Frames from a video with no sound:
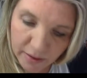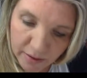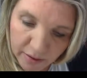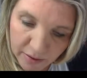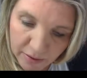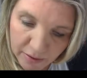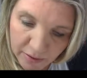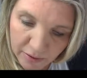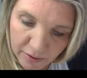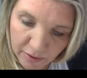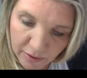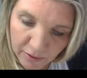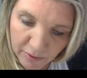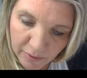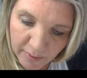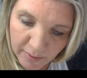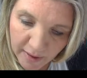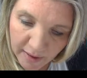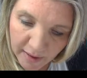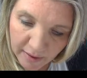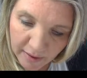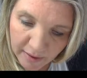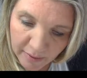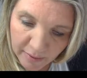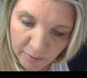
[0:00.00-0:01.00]
to
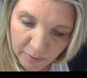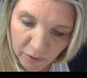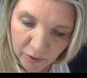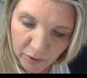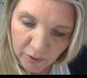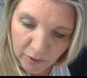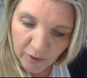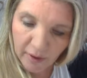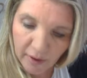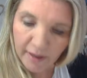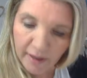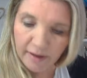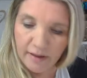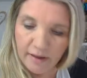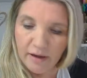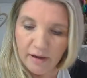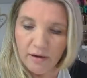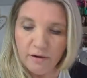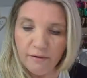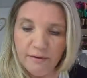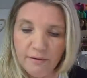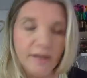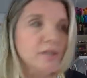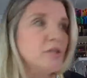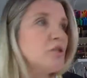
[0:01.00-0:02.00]
make them look like they
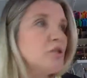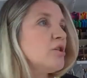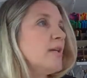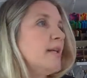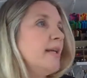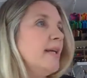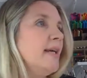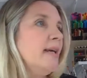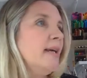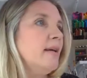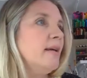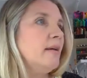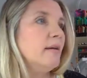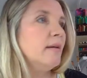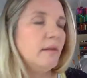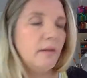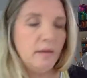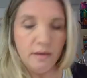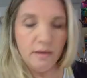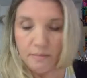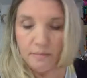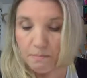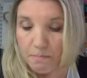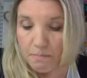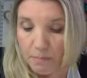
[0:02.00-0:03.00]
are actually
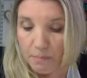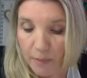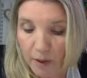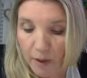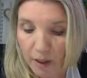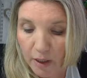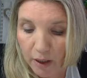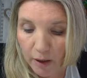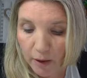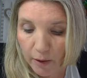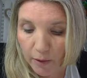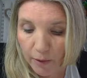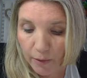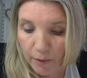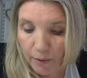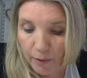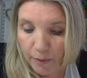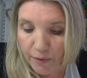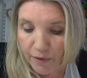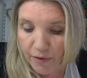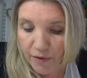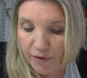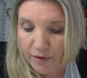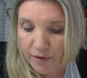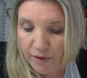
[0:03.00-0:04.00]

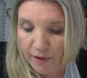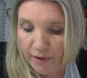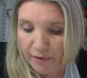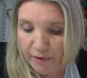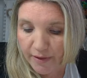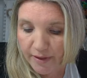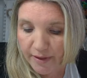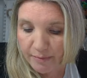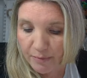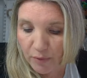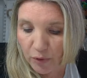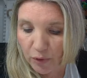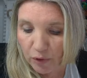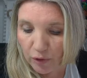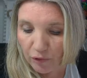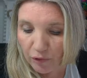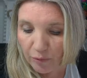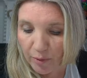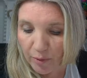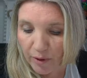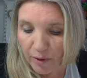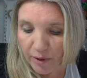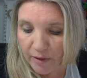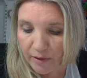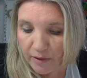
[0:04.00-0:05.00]
clothes. There is
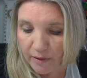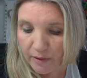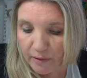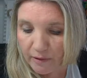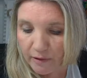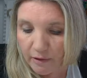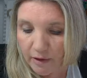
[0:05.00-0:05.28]
movement.